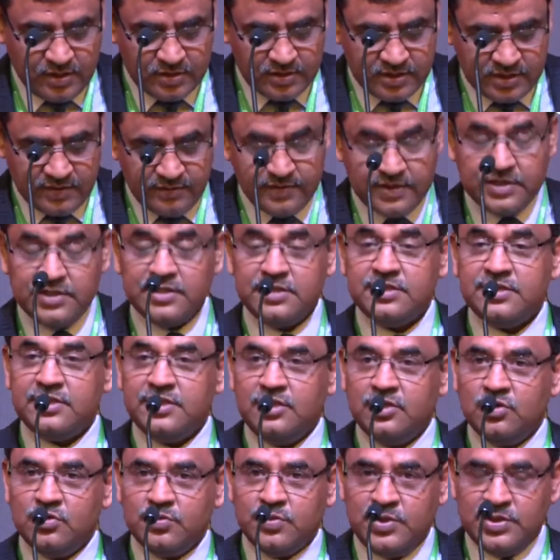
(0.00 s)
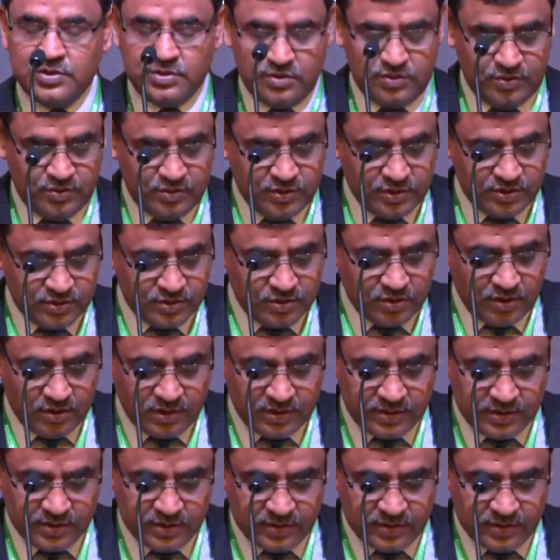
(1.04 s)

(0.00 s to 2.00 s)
73 rupees to US dollar.